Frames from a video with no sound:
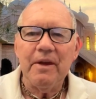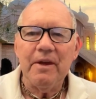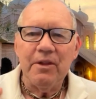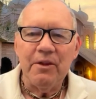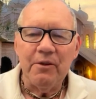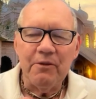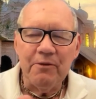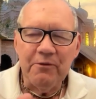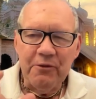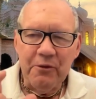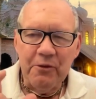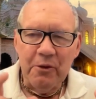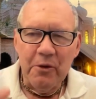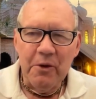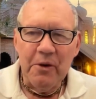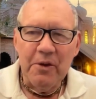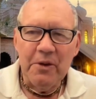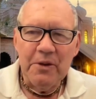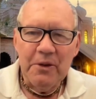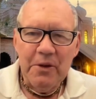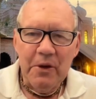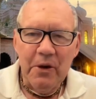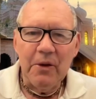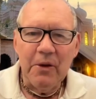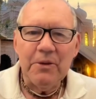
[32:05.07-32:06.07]
The four
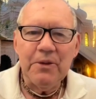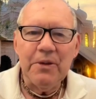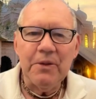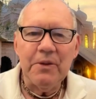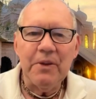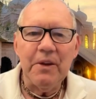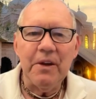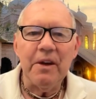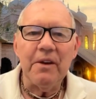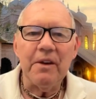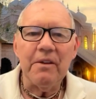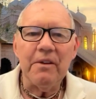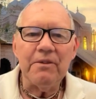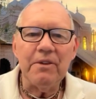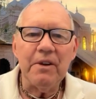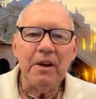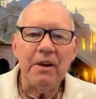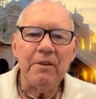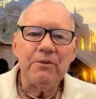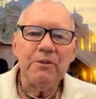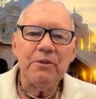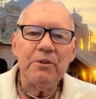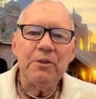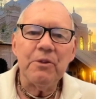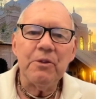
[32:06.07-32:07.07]
is also there if you
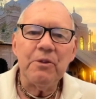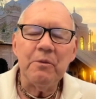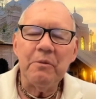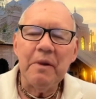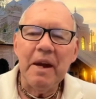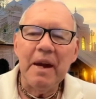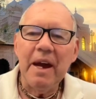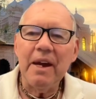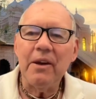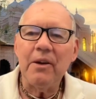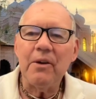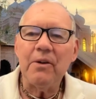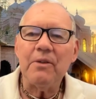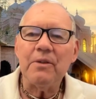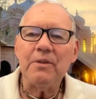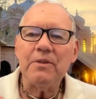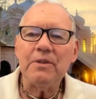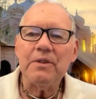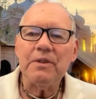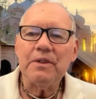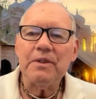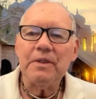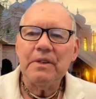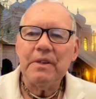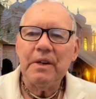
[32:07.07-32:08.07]
have two
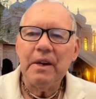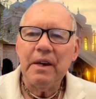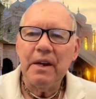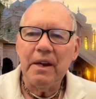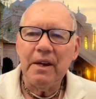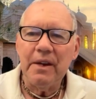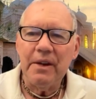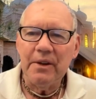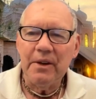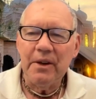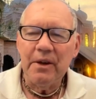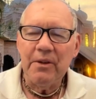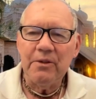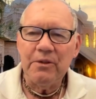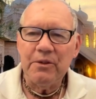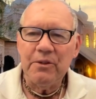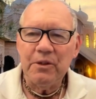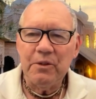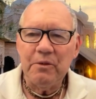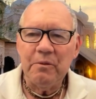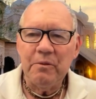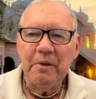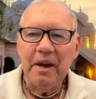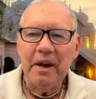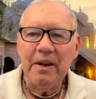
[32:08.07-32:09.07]
mangoes and another
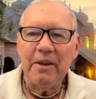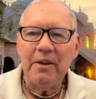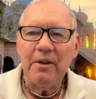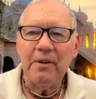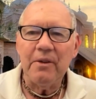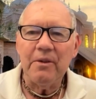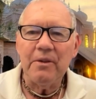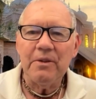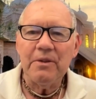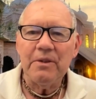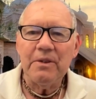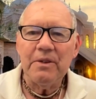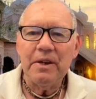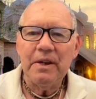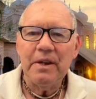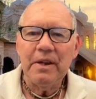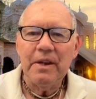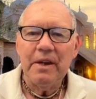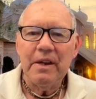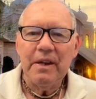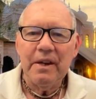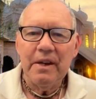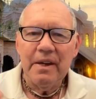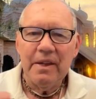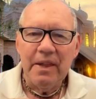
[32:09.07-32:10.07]
two mangoes,
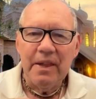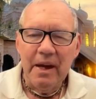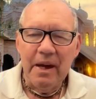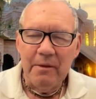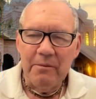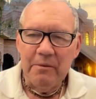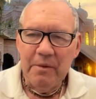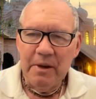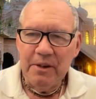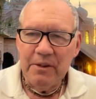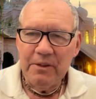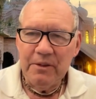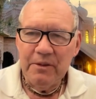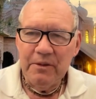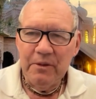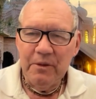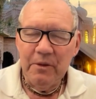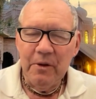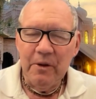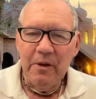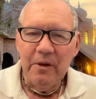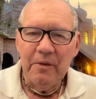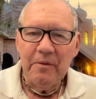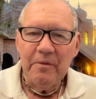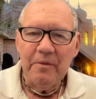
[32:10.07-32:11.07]
that makes
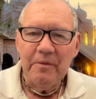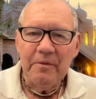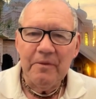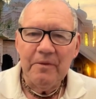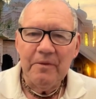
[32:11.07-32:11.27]
four.